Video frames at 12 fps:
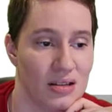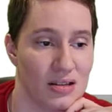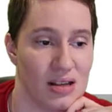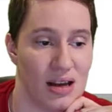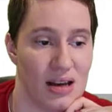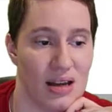
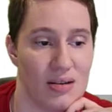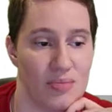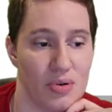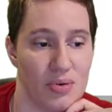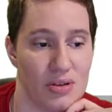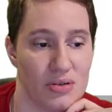side A,
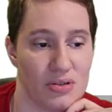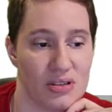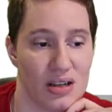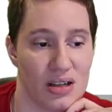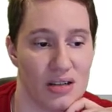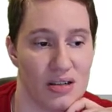but we know
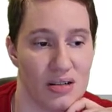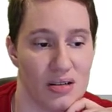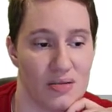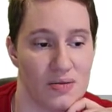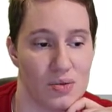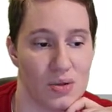sine
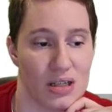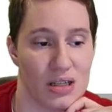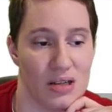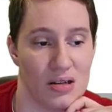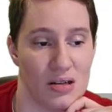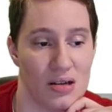of 20.